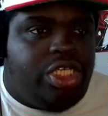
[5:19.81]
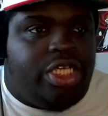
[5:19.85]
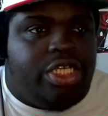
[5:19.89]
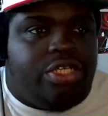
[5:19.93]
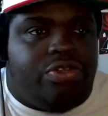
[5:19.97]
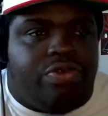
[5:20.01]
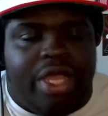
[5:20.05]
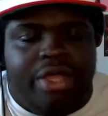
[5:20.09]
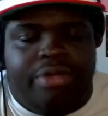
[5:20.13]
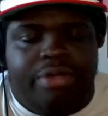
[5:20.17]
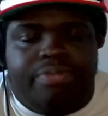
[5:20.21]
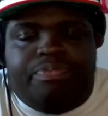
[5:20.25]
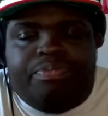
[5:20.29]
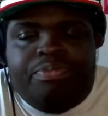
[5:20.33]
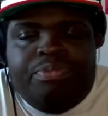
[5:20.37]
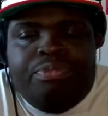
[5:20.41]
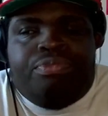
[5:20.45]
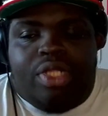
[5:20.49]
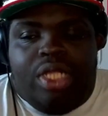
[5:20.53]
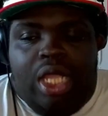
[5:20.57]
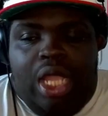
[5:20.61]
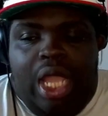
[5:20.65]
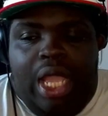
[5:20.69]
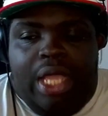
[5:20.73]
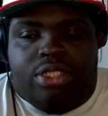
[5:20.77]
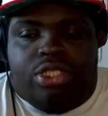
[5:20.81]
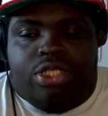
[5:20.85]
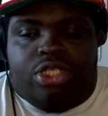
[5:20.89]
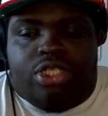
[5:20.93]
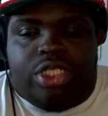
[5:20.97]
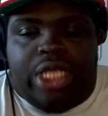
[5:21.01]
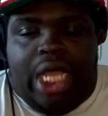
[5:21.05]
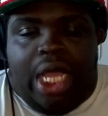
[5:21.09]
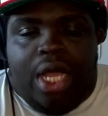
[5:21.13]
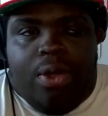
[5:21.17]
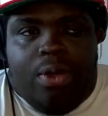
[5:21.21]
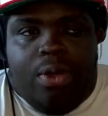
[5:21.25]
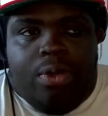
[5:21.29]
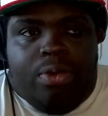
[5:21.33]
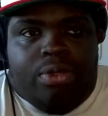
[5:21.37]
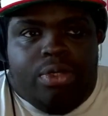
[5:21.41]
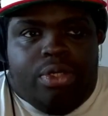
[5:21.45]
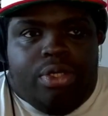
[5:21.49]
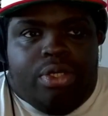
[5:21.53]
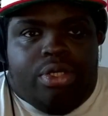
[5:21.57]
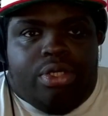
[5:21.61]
is, right? And so,